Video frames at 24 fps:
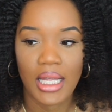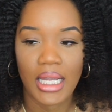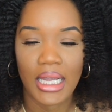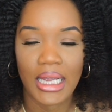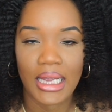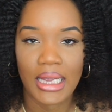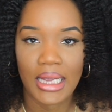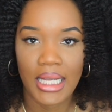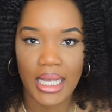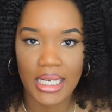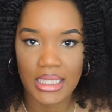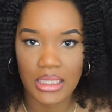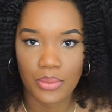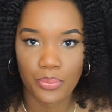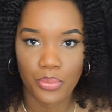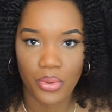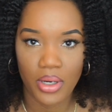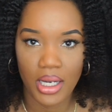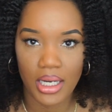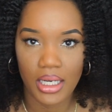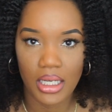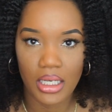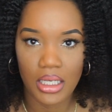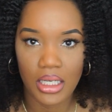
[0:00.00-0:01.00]
less
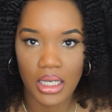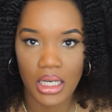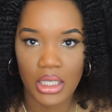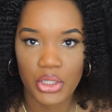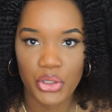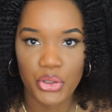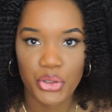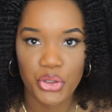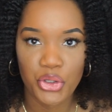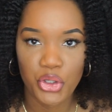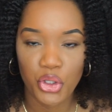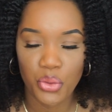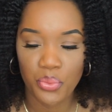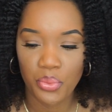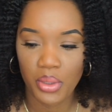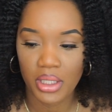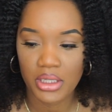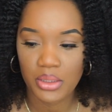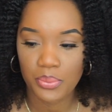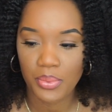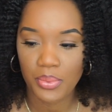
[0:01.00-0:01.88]
product. I used too much